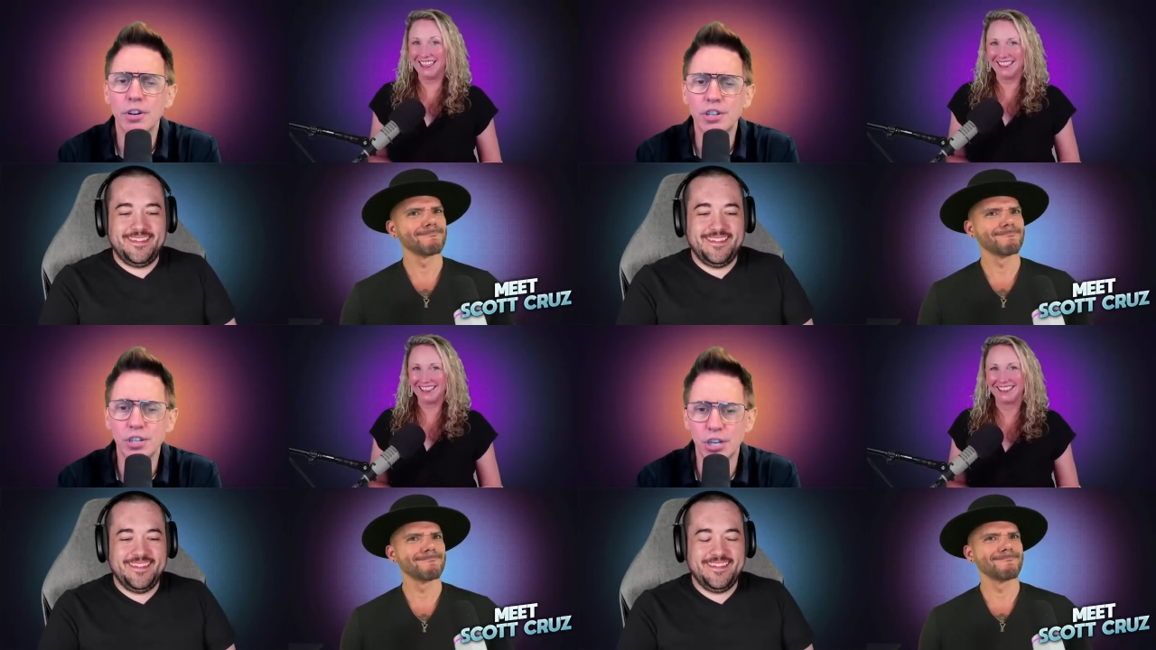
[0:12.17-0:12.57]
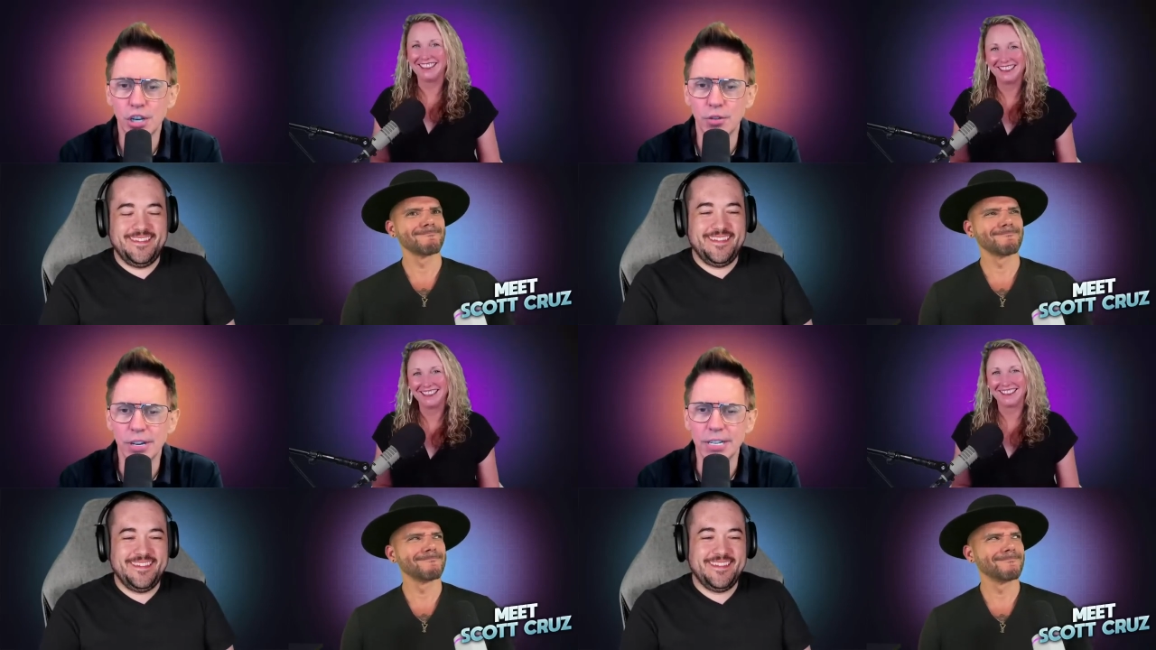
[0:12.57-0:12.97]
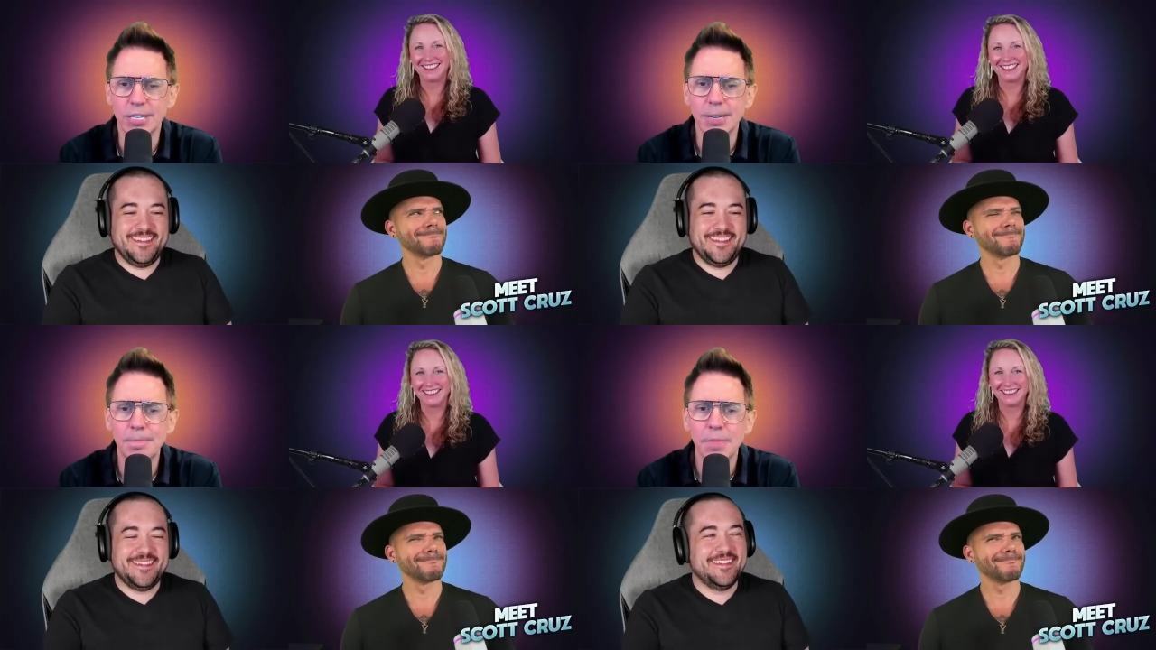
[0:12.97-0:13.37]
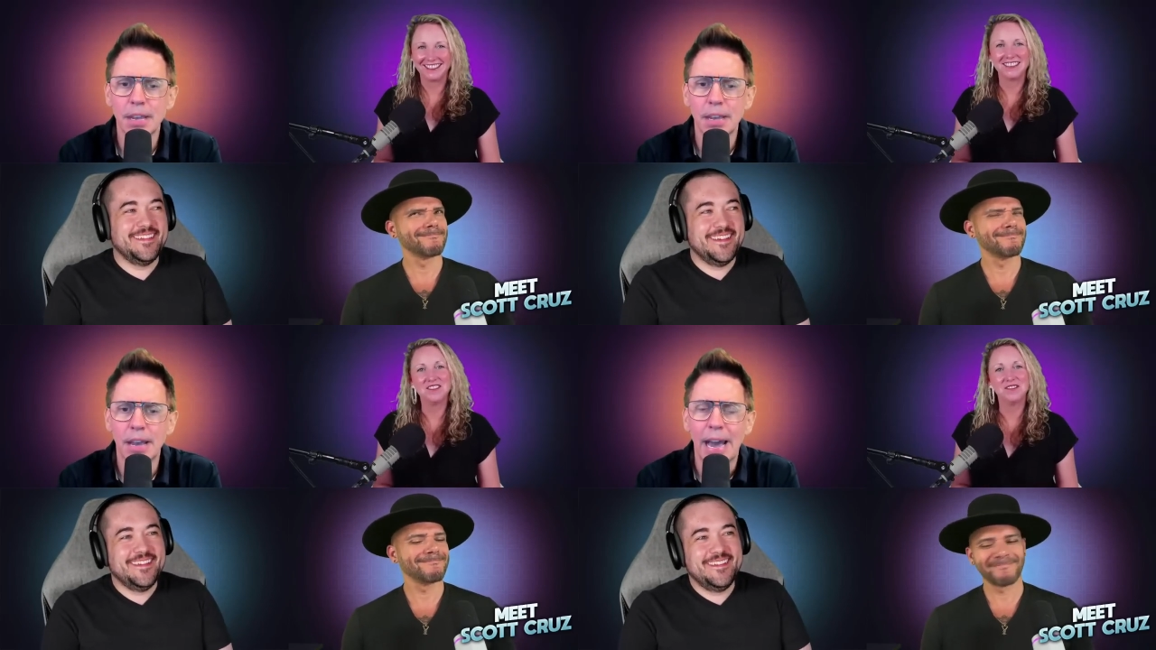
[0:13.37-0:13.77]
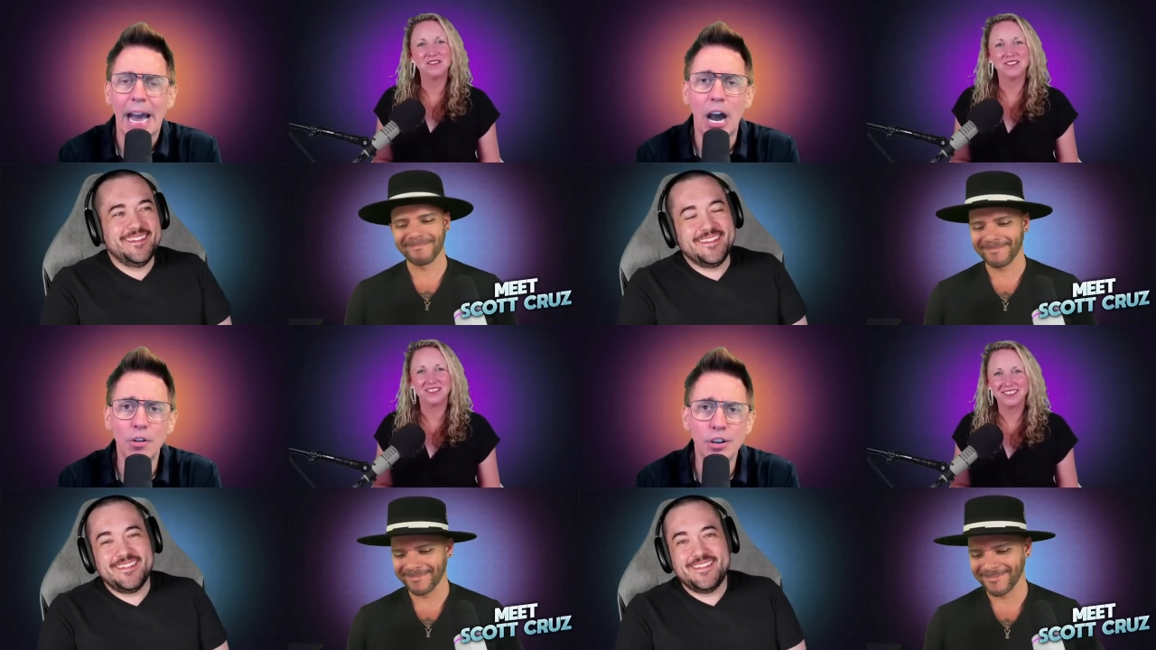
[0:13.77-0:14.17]
Speaker 1: question to you is,
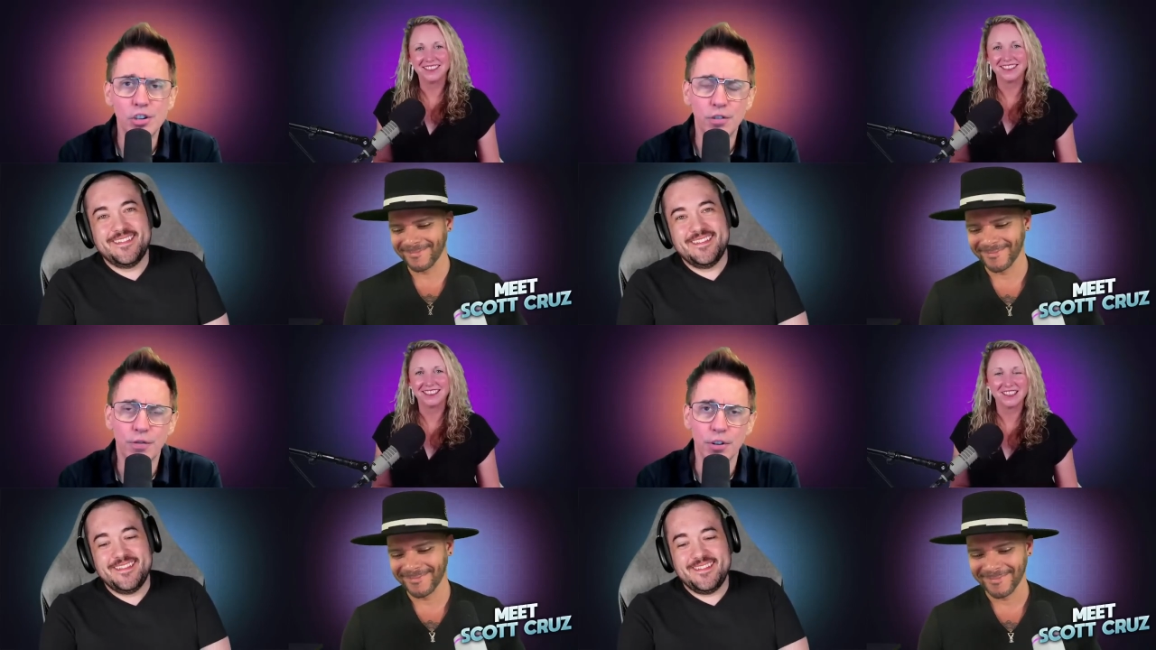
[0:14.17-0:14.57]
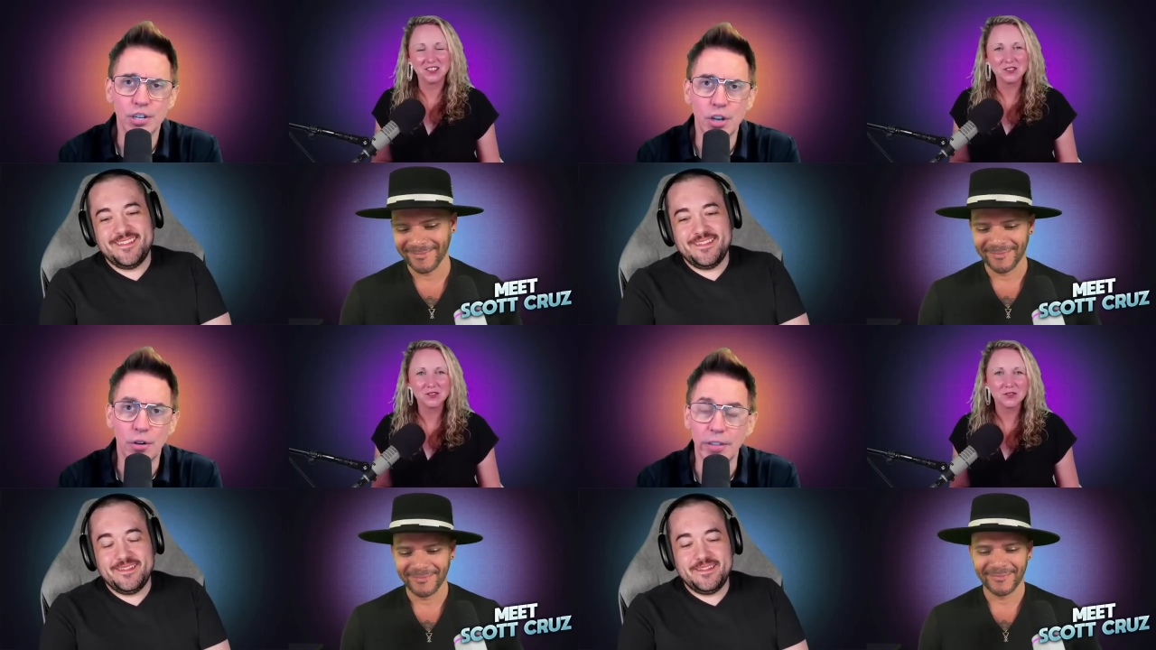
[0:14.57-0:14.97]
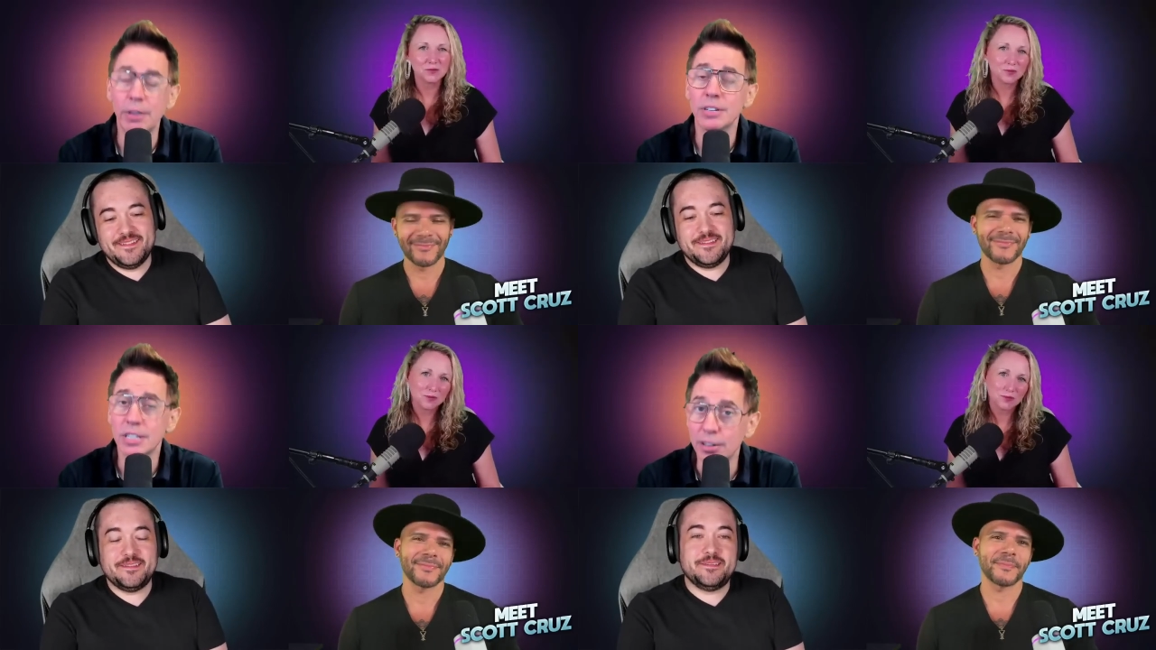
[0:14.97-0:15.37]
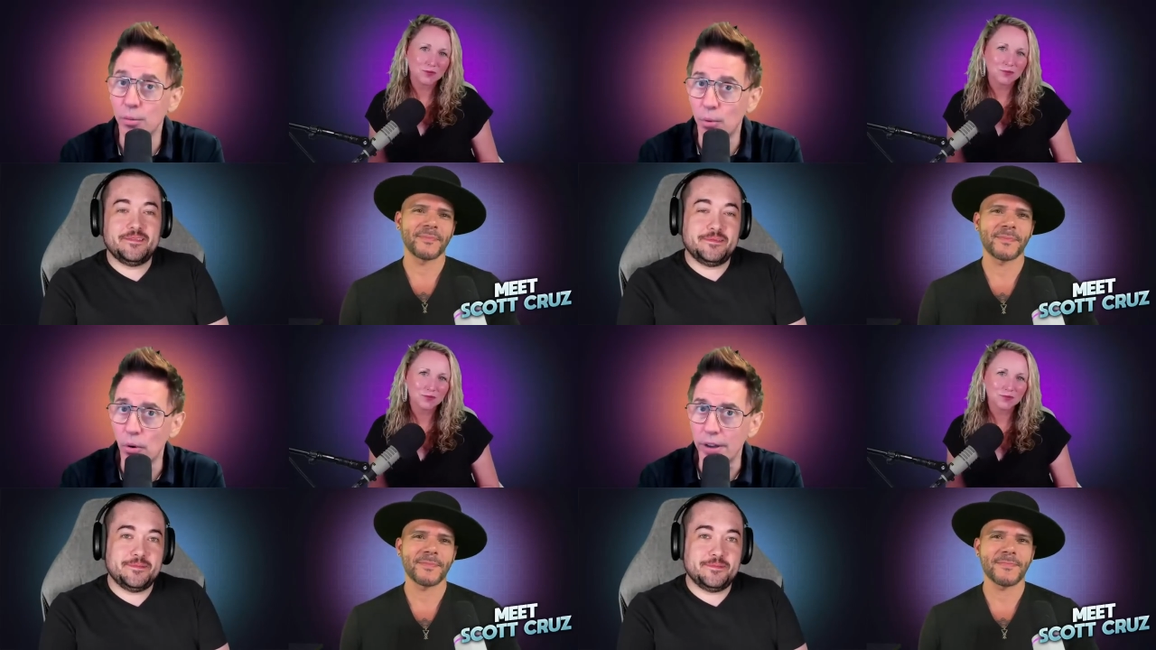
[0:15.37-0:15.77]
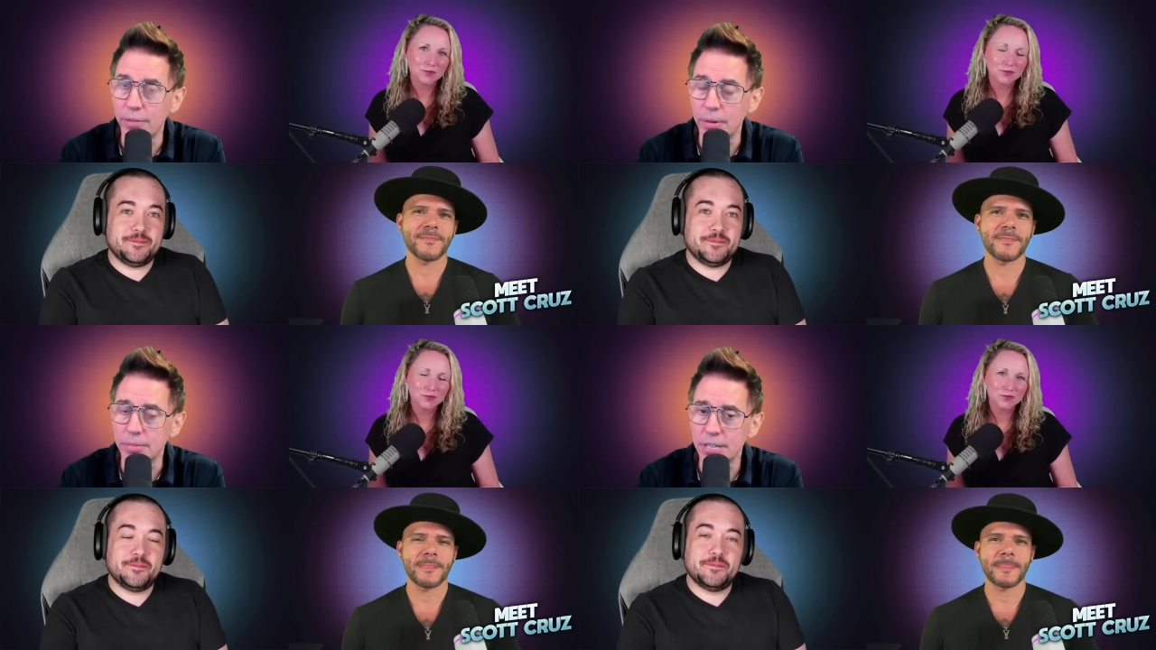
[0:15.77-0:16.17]
how did you first know? I think it was as a little boy,
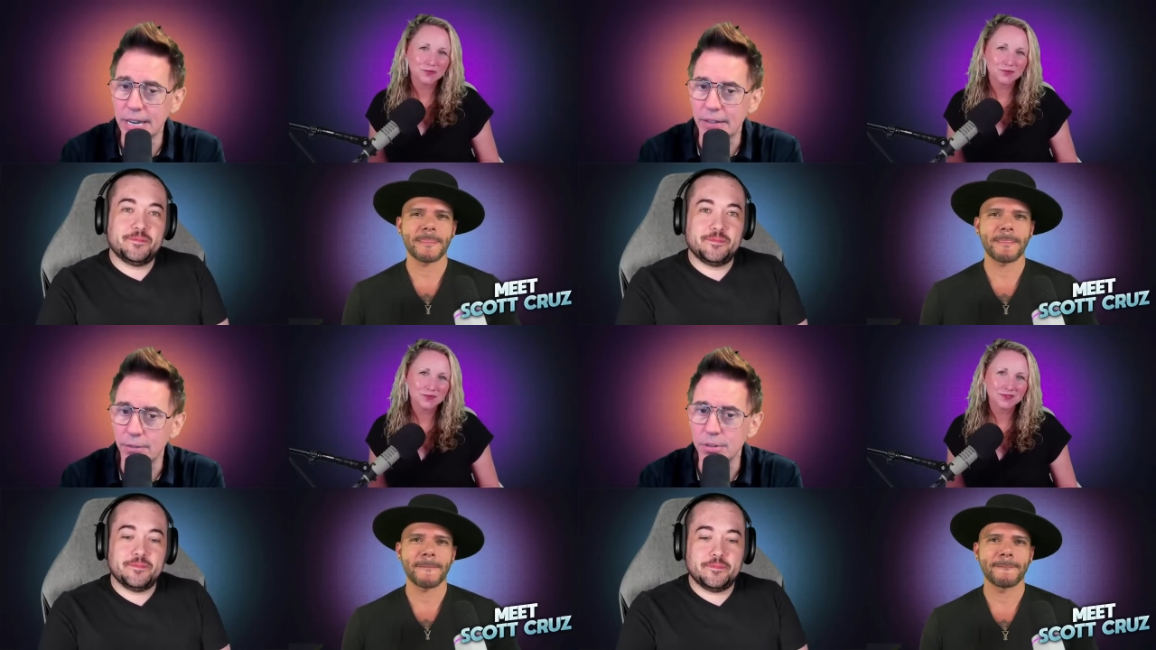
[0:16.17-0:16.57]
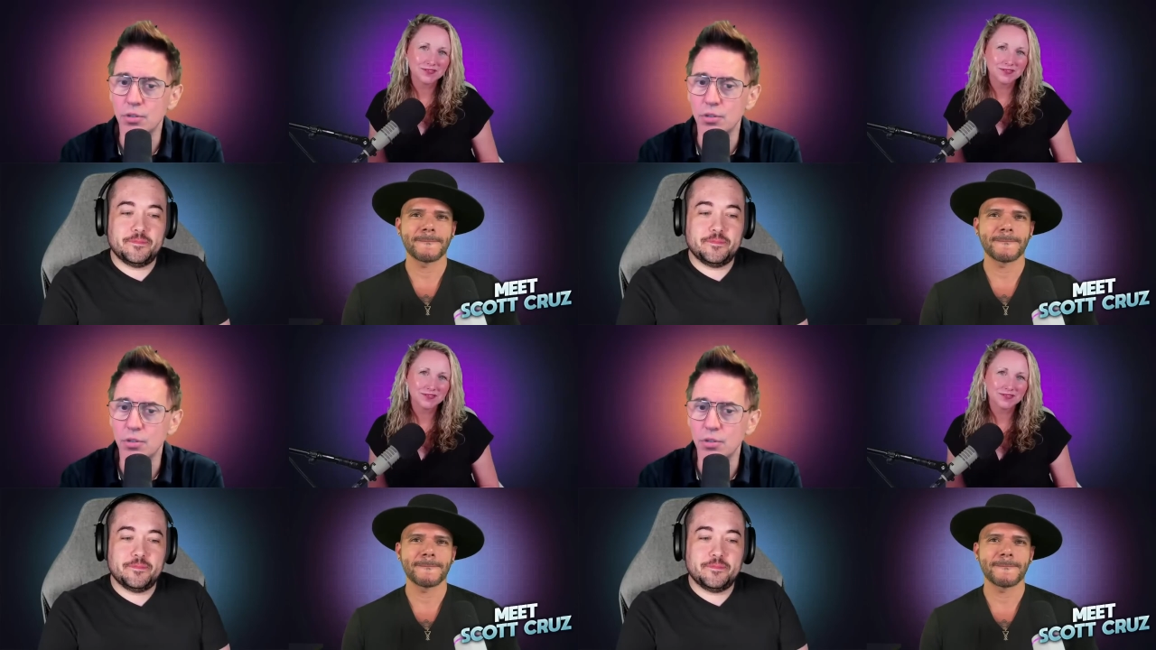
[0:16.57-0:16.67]
if I'm not mistaken, from the